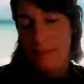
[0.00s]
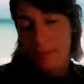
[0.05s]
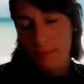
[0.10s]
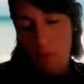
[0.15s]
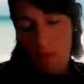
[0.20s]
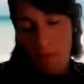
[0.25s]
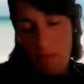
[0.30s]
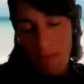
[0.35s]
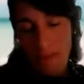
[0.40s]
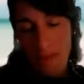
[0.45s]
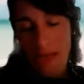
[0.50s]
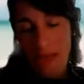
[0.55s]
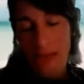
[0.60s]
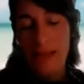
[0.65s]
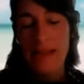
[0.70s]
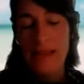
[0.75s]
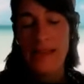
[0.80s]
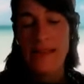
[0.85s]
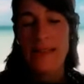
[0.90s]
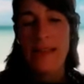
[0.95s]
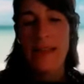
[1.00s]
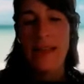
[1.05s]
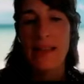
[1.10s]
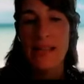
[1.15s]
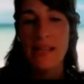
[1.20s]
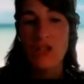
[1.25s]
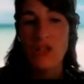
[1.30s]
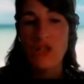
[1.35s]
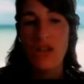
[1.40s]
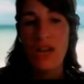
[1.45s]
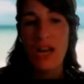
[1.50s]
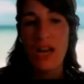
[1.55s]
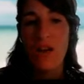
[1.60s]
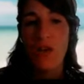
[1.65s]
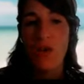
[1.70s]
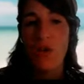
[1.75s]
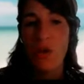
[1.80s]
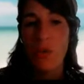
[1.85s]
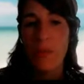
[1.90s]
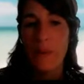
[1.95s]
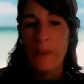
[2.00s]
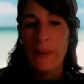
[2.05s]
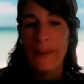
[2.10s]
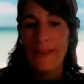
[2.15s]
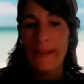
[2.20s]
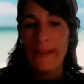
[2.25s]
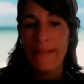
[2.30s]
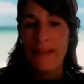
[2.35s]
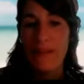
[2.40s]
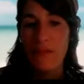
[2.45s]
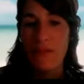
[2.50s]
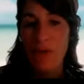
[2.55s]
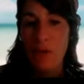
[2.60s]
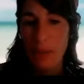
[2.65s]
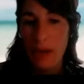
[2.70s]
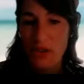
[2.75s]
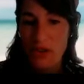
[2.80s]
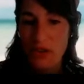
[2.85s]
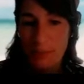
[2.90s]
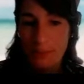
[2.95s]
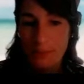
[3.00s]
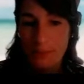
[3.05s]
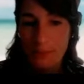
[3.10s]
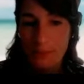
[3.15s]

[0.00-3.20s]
probably as additional or complementary information.